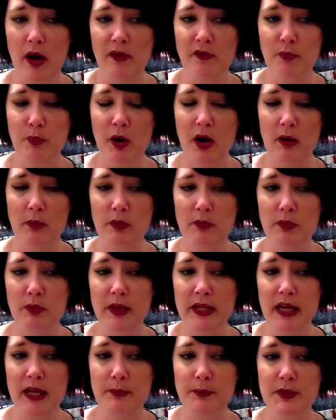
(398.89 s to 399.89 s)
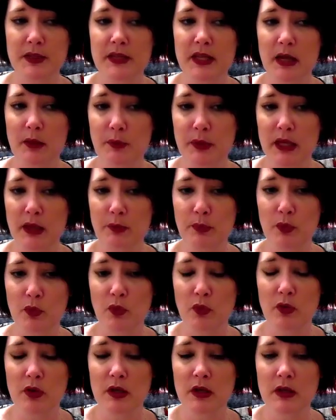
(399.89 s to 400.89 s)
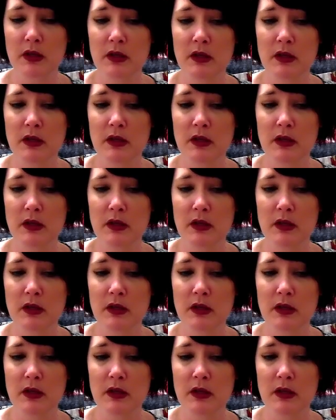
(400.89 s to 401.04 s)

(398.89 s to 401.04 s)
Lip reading: I've probably upset people.